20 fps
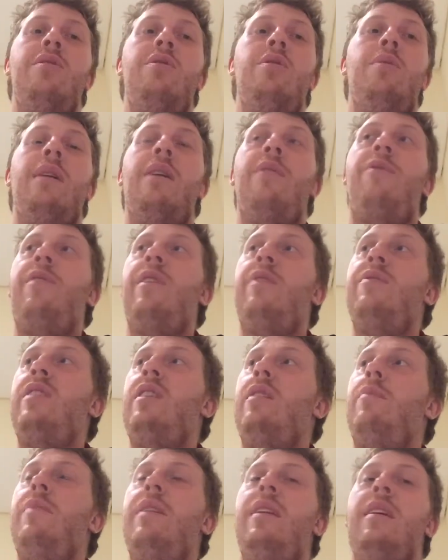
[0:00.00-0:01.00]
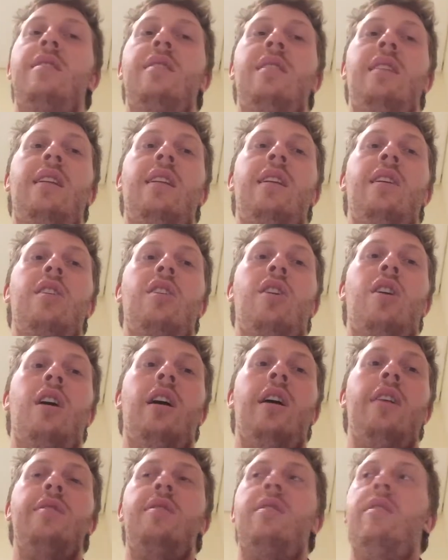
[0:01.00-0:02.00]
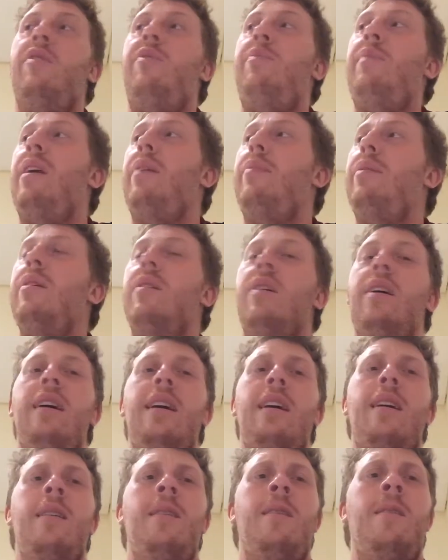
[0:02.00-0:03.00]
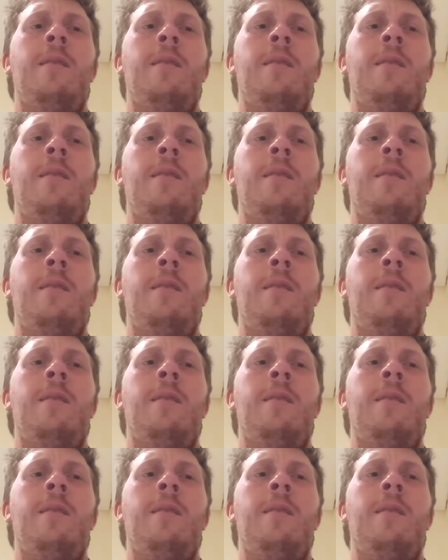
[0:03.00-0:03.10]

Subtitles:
to about 15 minutes and a cost of maybe like,